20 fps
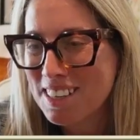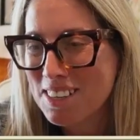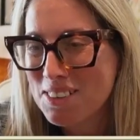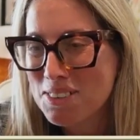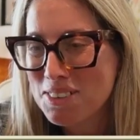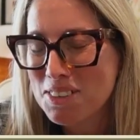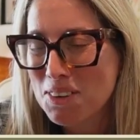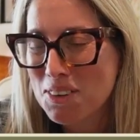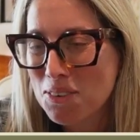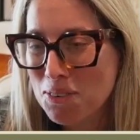
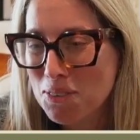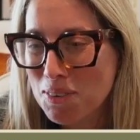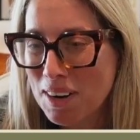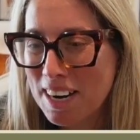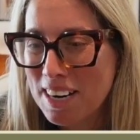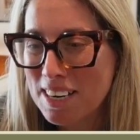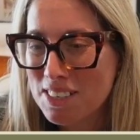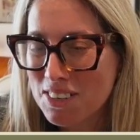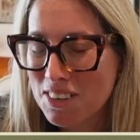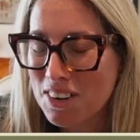is a
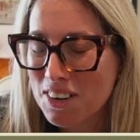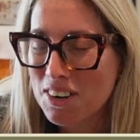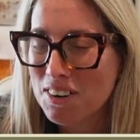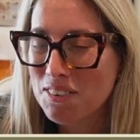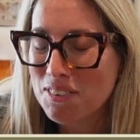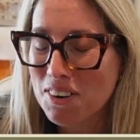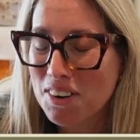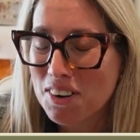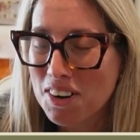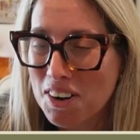great start
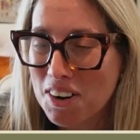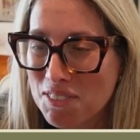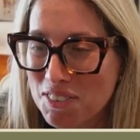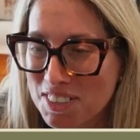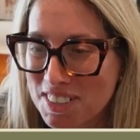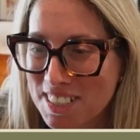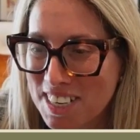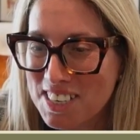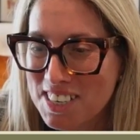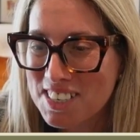for our
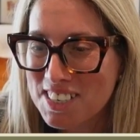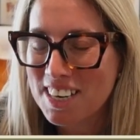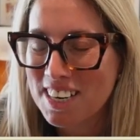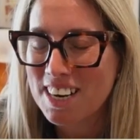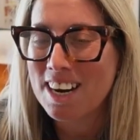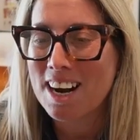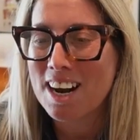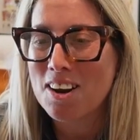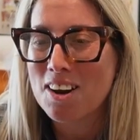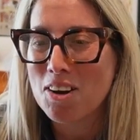conversation,
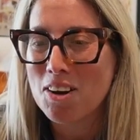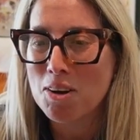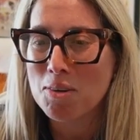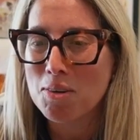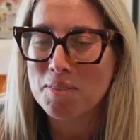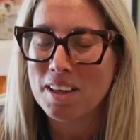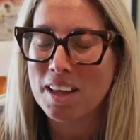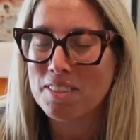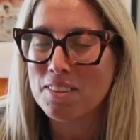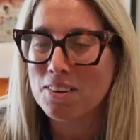and I hope
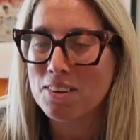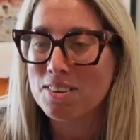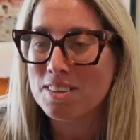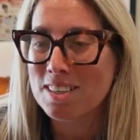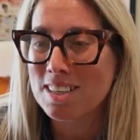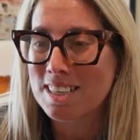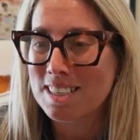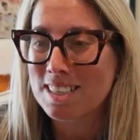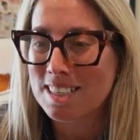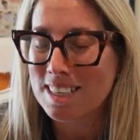that those
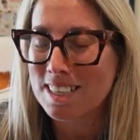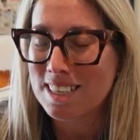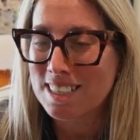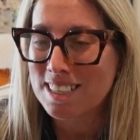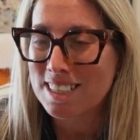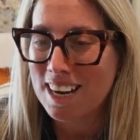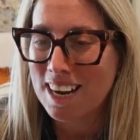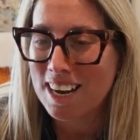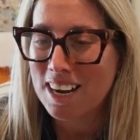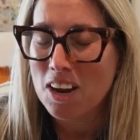listening
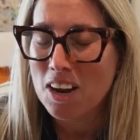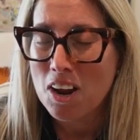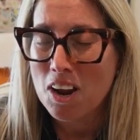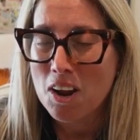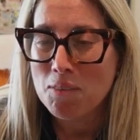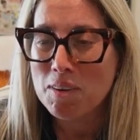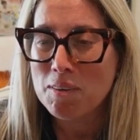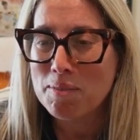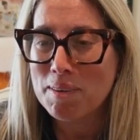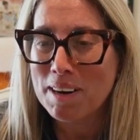today,
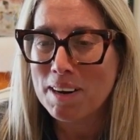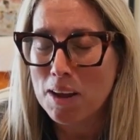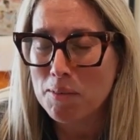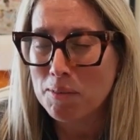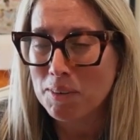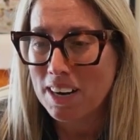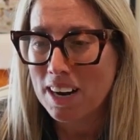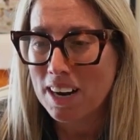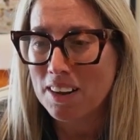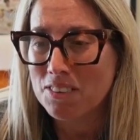we've been able
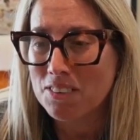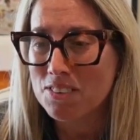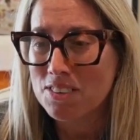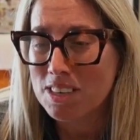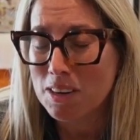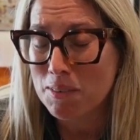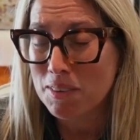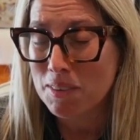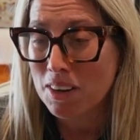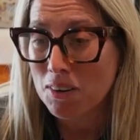to answer
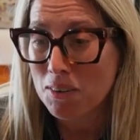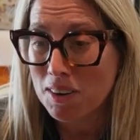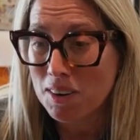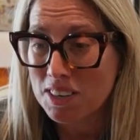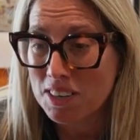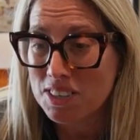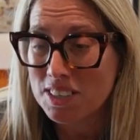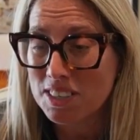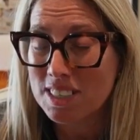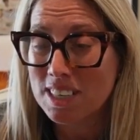some of their
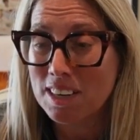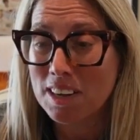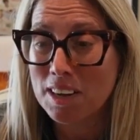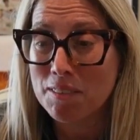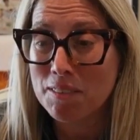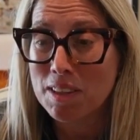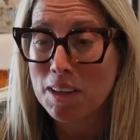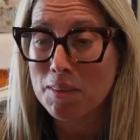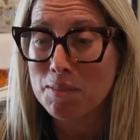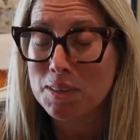questions and
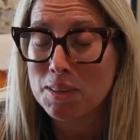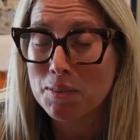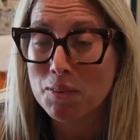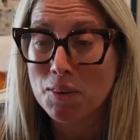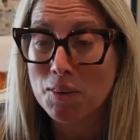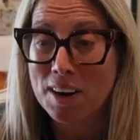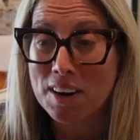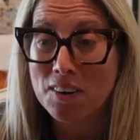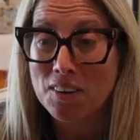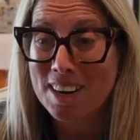give them some
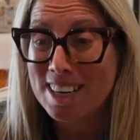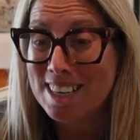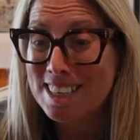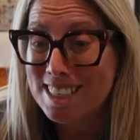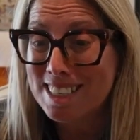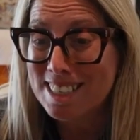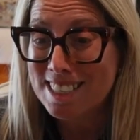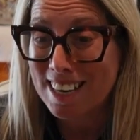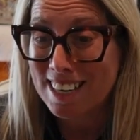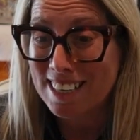greater
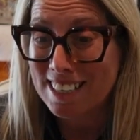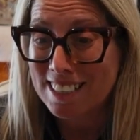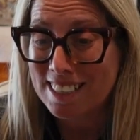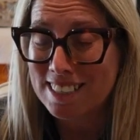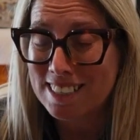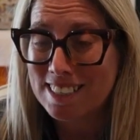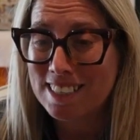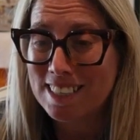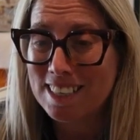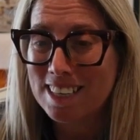
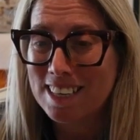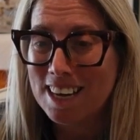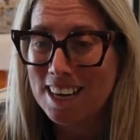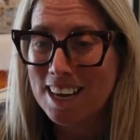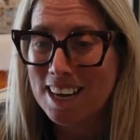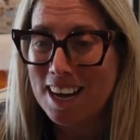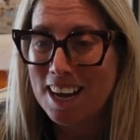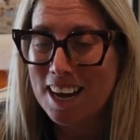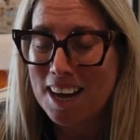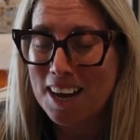insights.
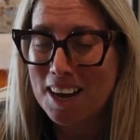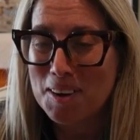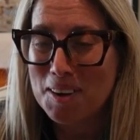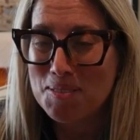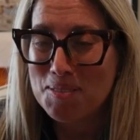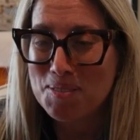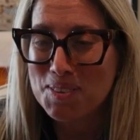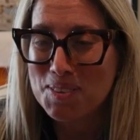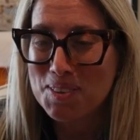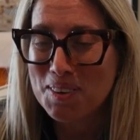
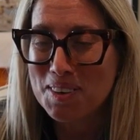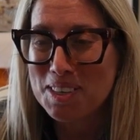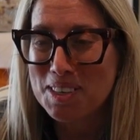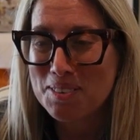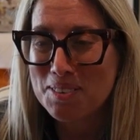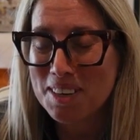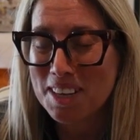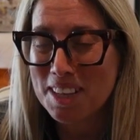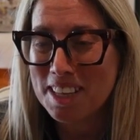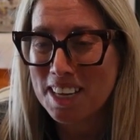So I just
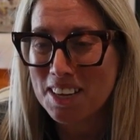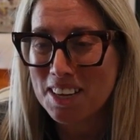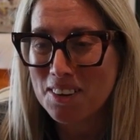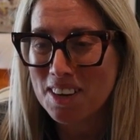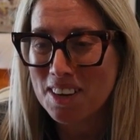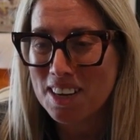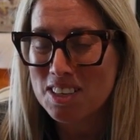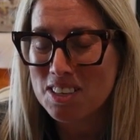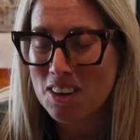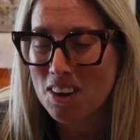want to thank you
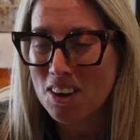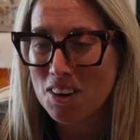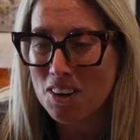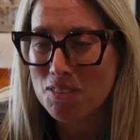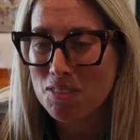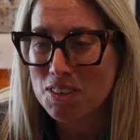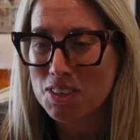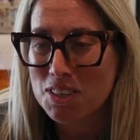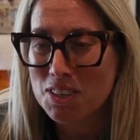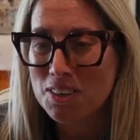guys all
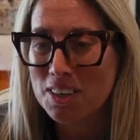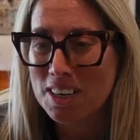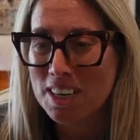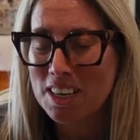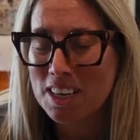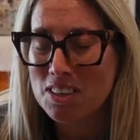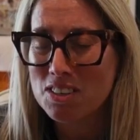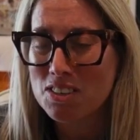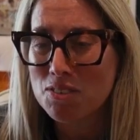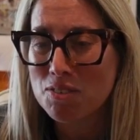for tuning
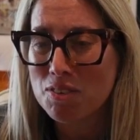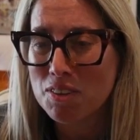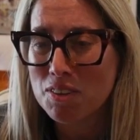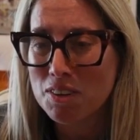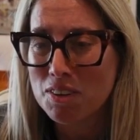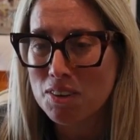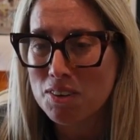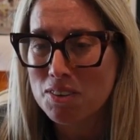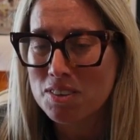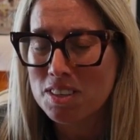in. So for
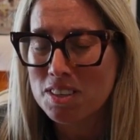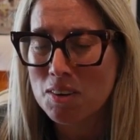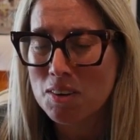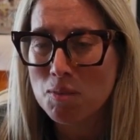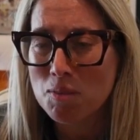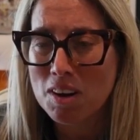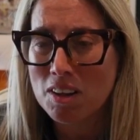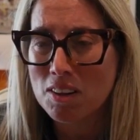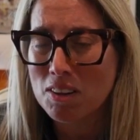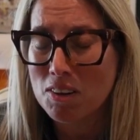those that
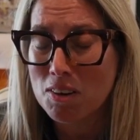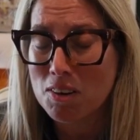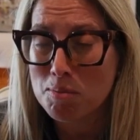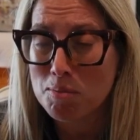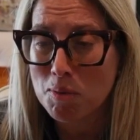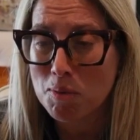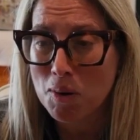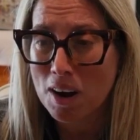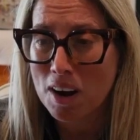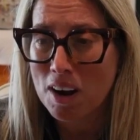want to learn
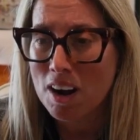more,